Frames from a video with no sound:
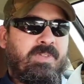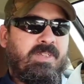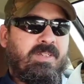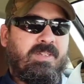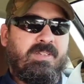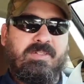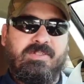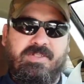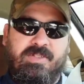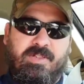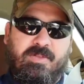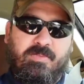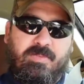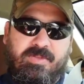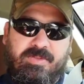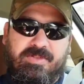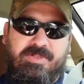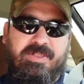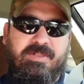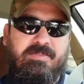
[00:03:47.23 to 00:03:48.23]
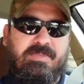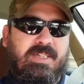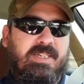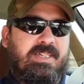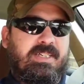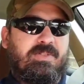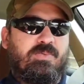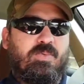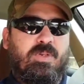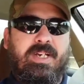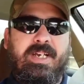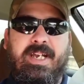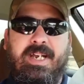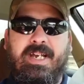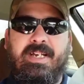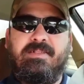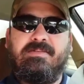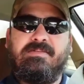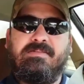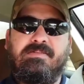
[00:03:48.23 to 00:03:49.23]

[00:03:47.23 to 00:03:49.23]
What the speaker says: the steering wheel seems like it's way out.